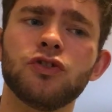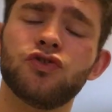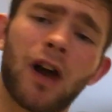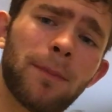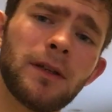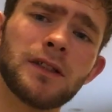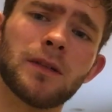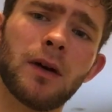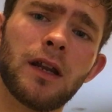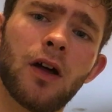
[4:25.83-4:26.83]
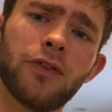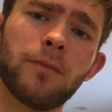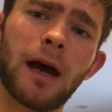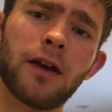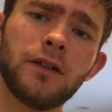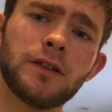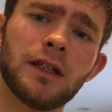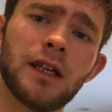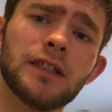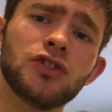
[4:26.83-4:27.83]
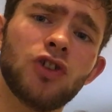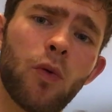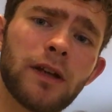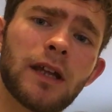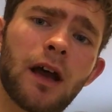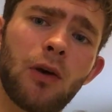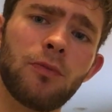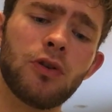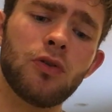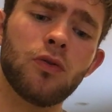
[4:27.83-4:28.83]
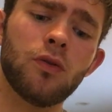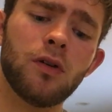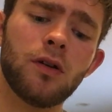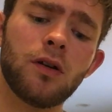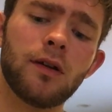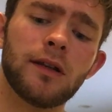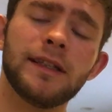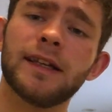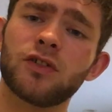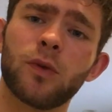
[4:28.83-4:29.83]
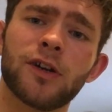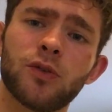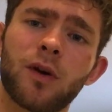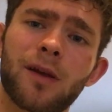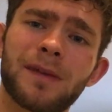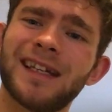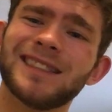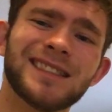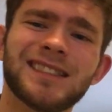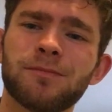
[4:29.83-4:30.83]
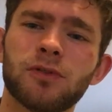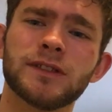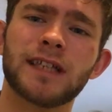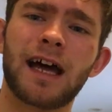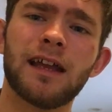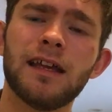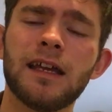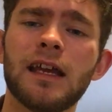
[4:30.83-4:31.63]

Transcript: dropping some unhealthy patterns is going to help you get to where you want to be. It's as simple as that.